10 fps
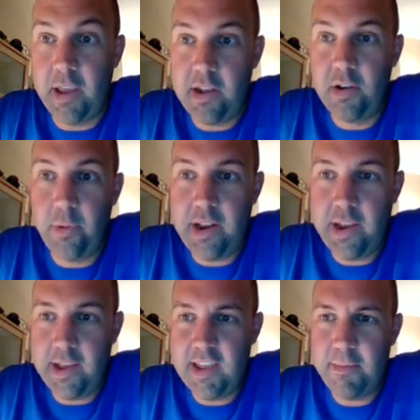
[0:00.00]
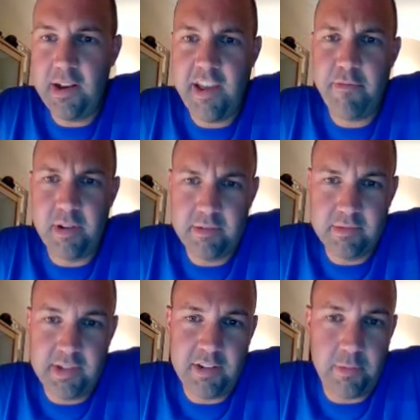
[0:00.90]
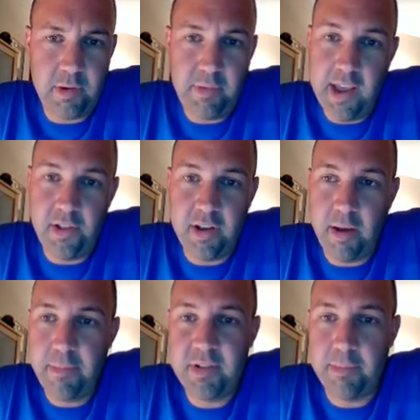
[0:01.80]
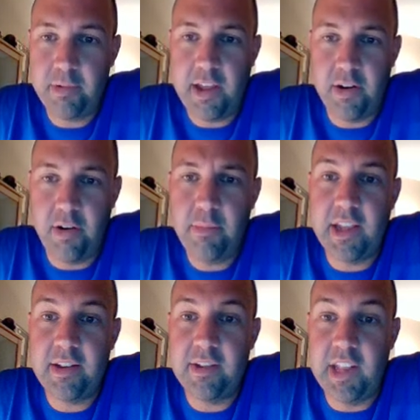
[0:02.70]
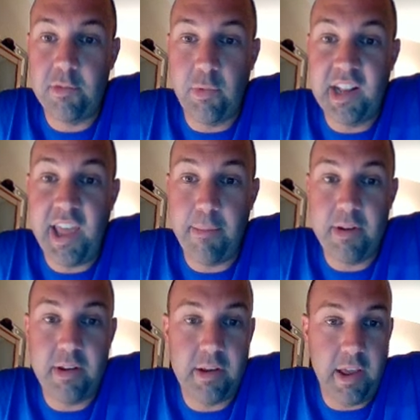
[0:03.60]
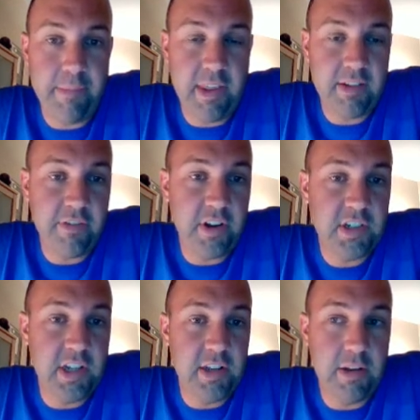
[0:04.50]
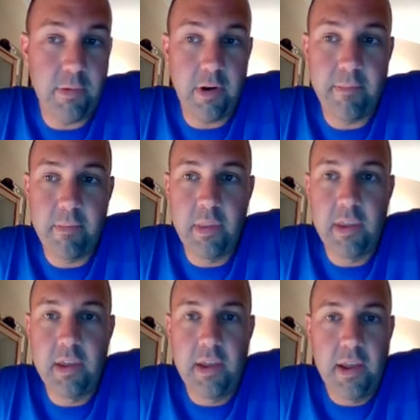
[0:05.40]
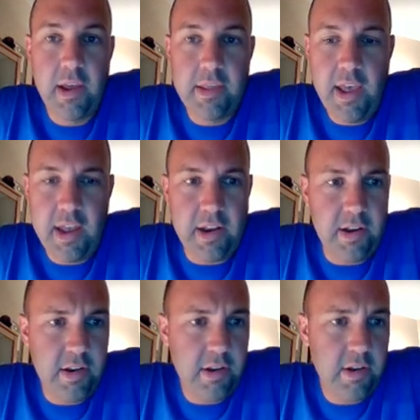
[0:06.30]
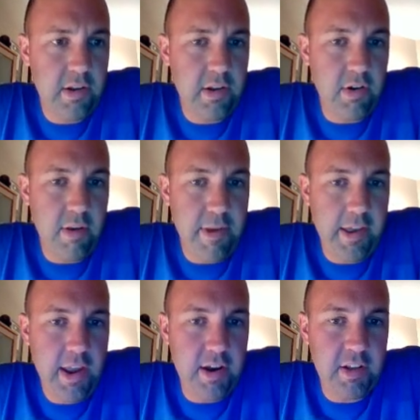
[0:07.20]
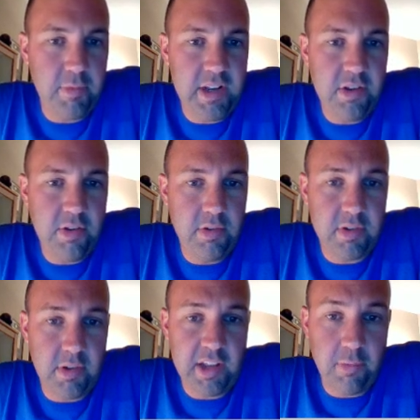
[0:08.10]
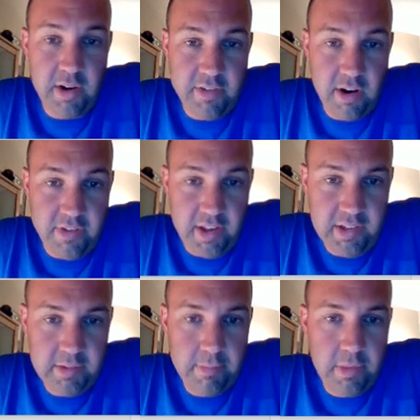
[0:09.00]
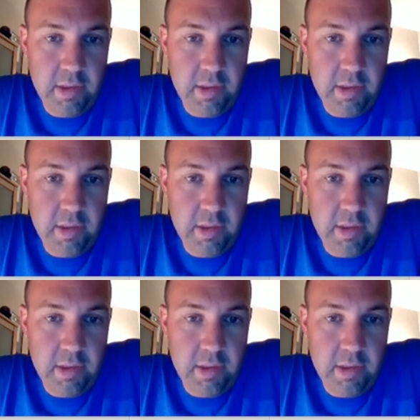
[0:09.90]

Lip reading: to be in your reading in that PDF, but this one we had to look up separately on our own. But that's when it happened. Okay, that's the French and Indian War. Then going back here, it says we need to. So that's one of our events.